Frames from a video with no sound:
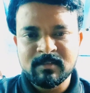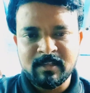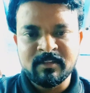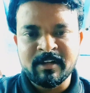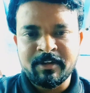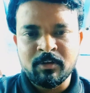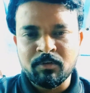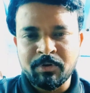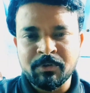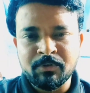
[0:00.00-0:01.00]
thing that you are
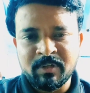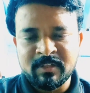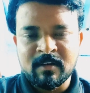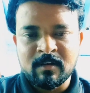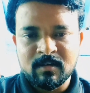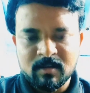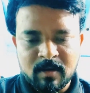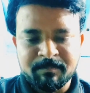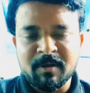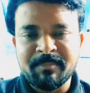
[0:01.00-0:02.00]
going to do in the
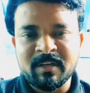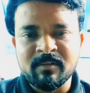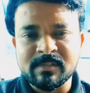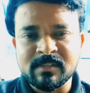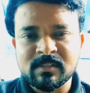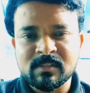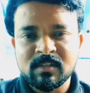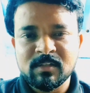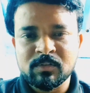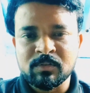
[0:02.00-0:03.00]
upcoming hours.
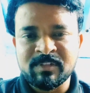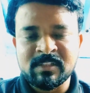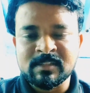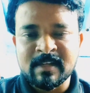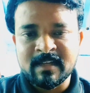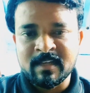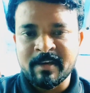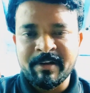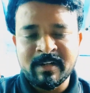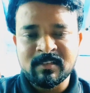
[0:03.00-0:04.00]
So which is like a
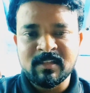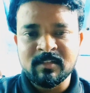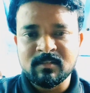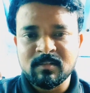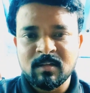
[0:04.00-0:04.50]
great thing